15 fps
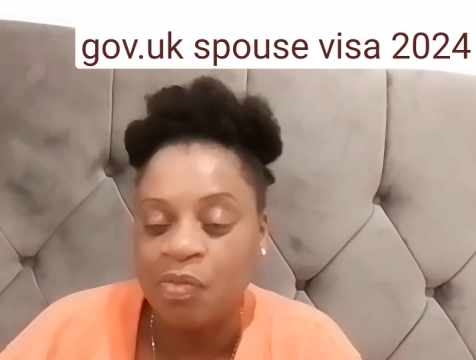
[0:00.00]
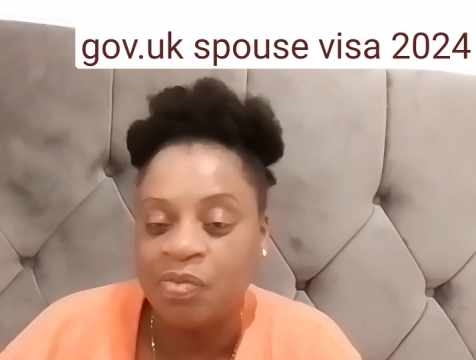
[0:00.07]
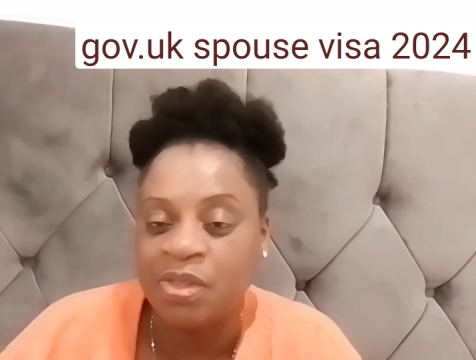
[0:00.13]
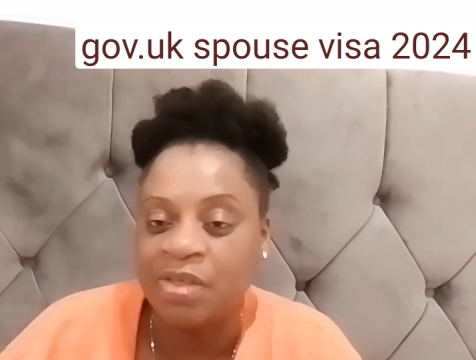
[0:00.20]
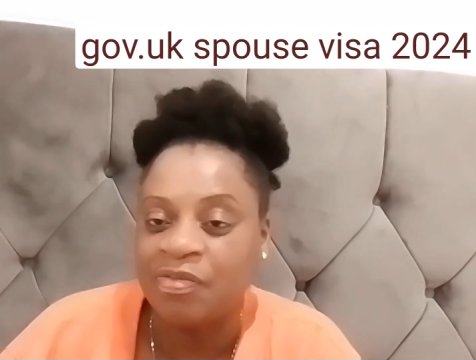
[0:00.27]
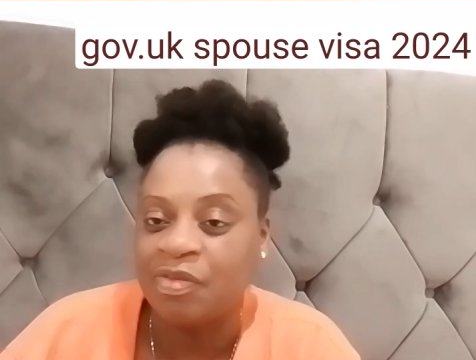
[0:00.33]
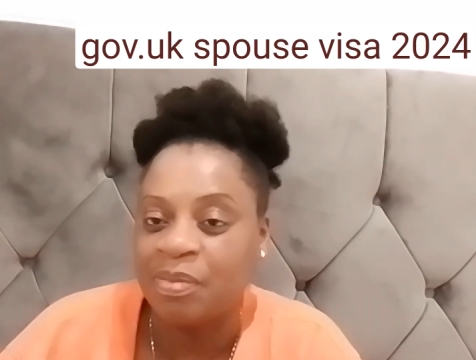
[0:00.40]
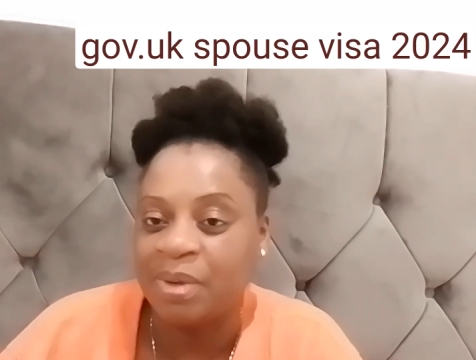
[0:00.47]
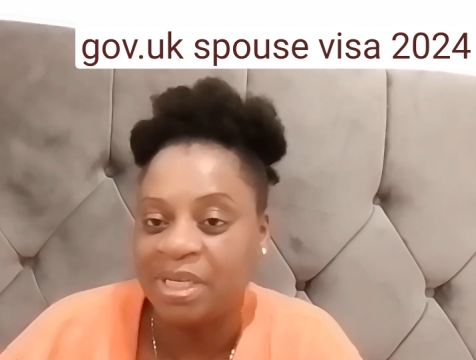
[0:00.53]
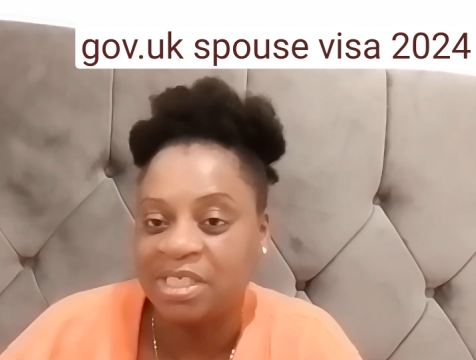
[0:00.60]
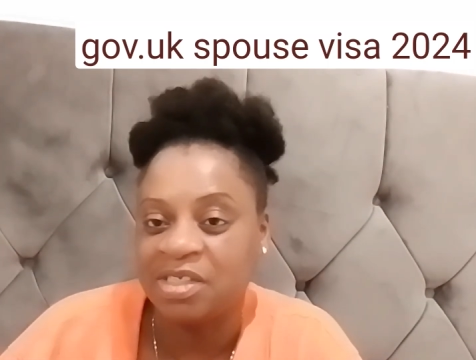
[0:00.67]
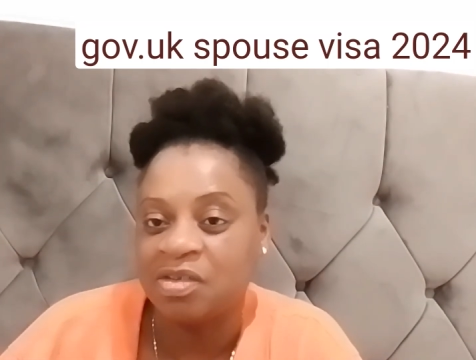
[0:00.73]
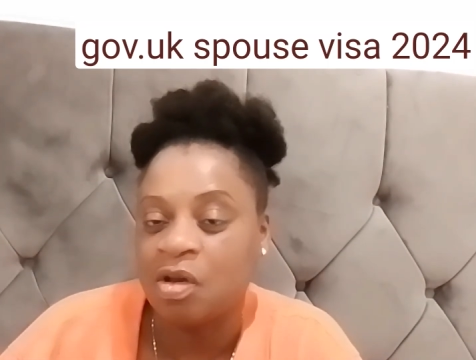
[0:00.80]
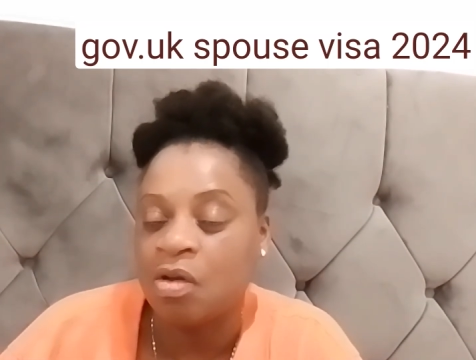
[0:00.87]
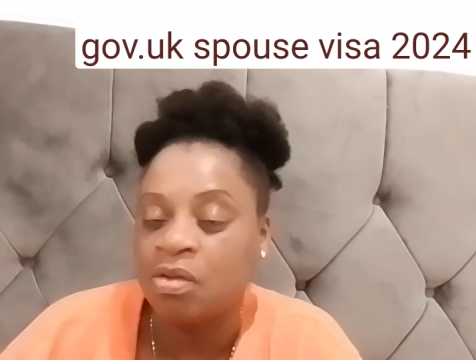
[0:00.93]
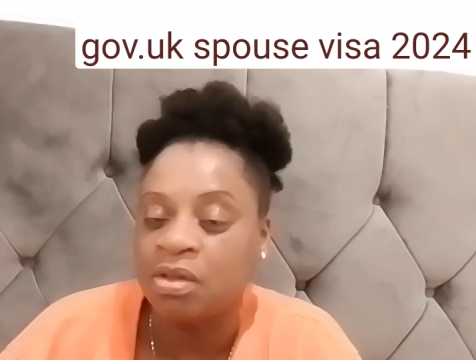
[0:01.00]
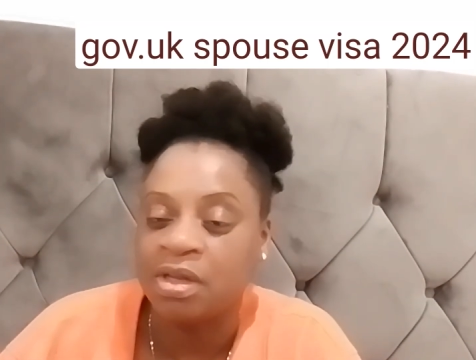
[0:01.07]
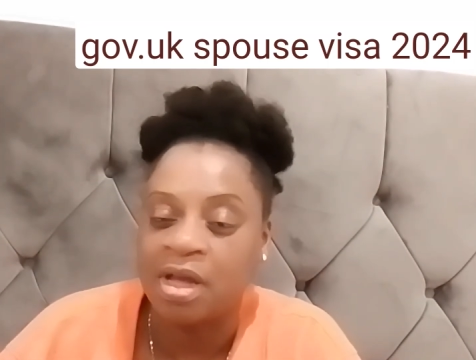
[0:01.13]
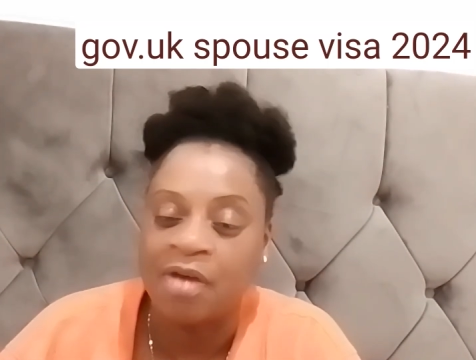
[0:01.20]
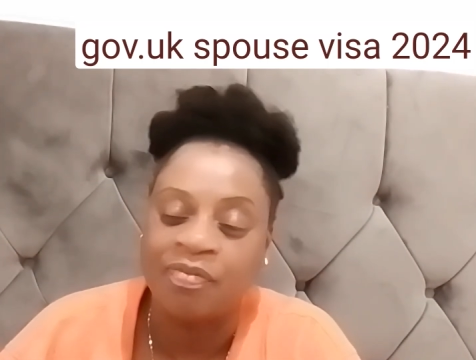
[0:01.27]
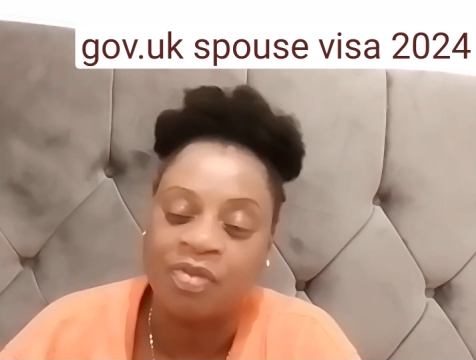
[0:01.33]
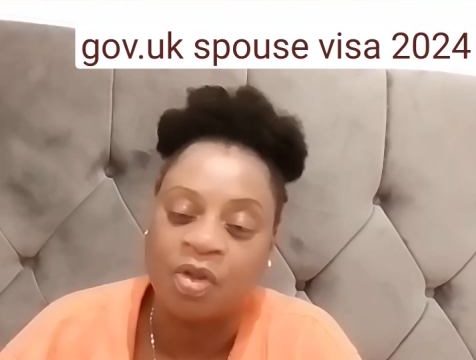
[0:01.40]
with the information on
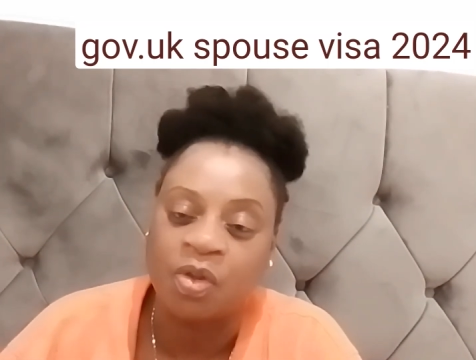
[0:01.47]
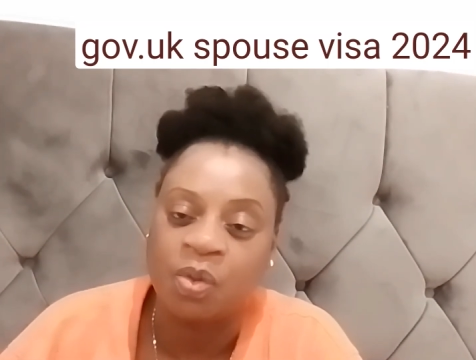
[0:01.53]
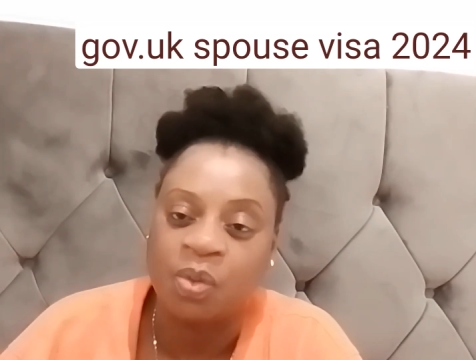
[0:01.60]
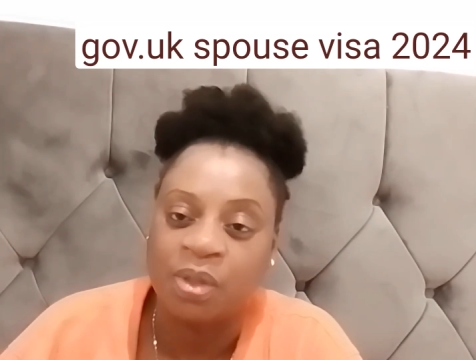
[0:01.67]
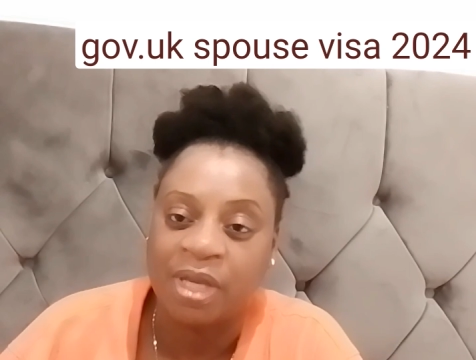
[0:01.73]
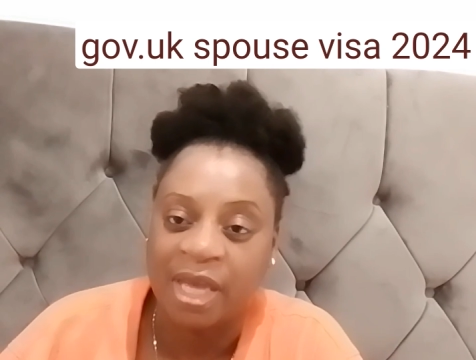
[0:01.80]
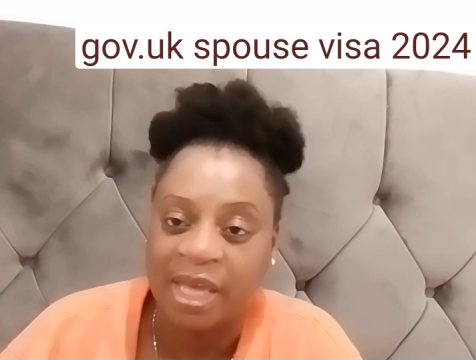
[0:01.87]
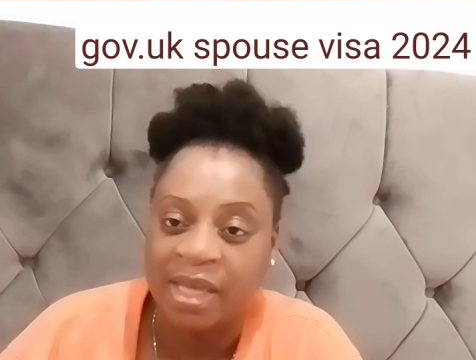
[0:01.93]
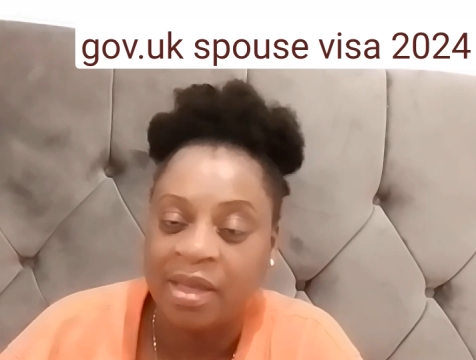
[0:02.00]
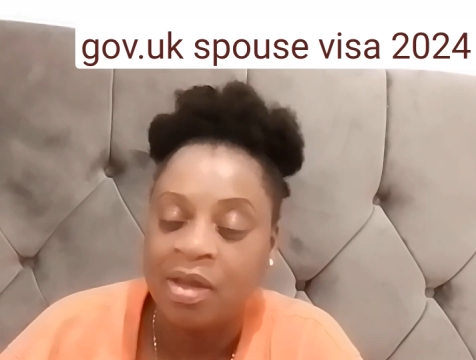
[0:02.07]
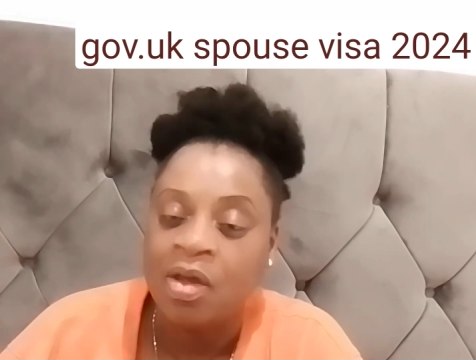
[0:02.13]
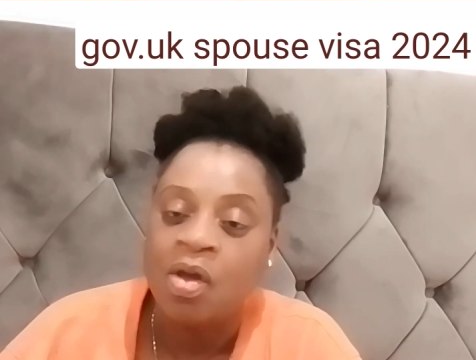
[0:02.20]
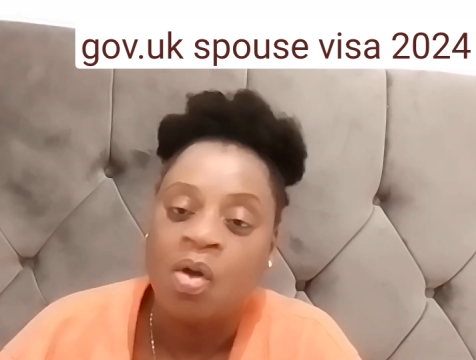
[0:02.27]
gov.uk,